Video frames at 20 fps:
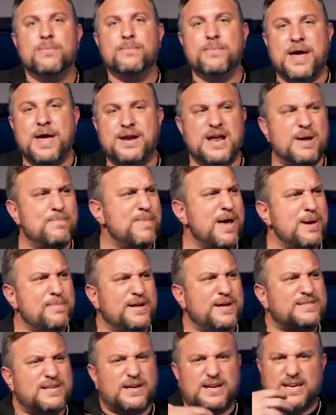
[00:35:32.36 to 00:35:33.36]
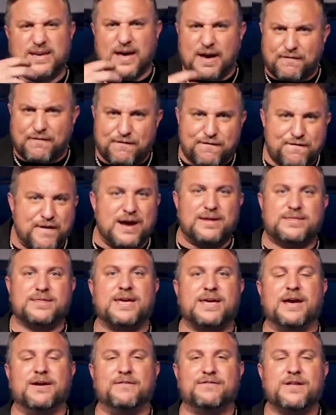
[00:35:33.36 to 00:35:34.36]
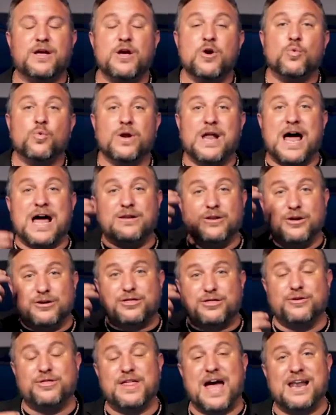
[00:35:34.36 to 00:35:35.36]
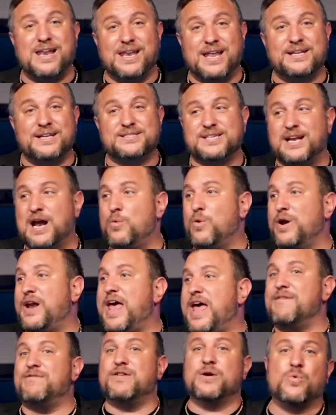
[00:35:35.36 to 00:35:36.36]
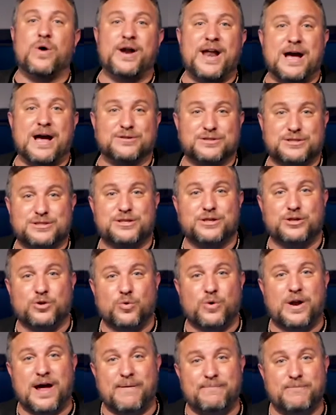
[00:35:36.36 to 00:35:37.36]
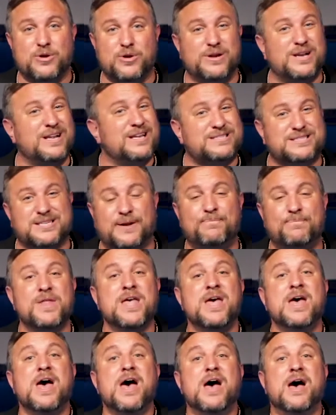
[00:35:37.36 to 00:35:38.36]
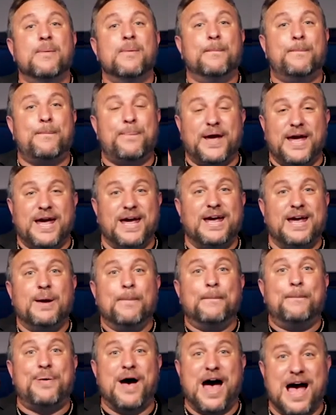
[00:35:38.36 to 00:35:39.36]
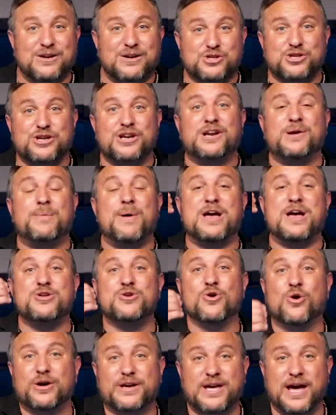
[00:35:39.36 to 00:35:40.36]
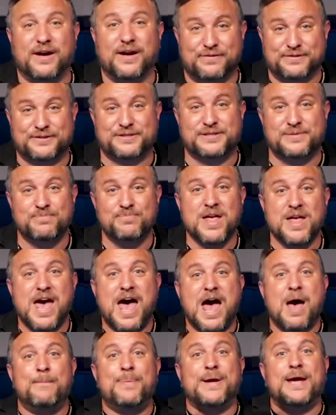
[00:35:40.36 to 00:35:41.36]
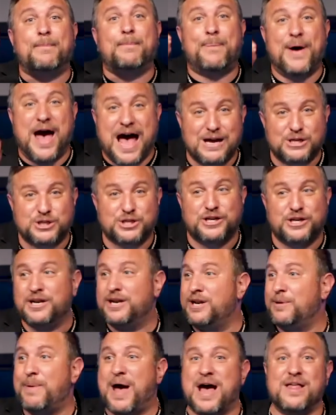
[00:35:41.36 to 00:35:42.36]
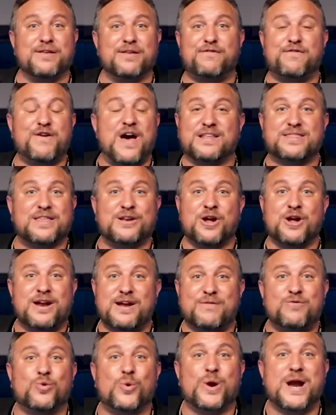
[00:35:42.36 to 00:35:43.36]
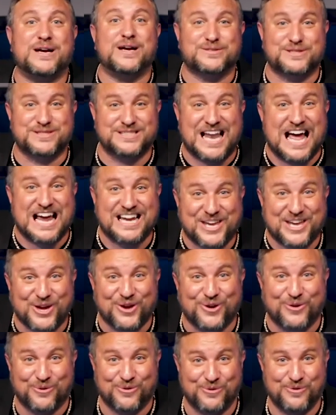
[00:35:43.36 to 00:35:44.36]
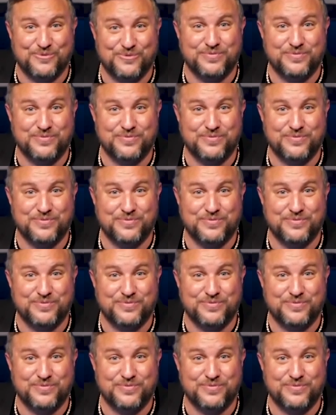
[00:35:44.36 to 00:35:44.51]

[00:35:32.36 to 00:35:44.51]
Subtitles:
And maybe it's a faith gift. Well, I look through that lens and I want everyone else to do what I'm doing. Listen, be passionate about your gifts and be passionate about the fact that not everyone else is like you.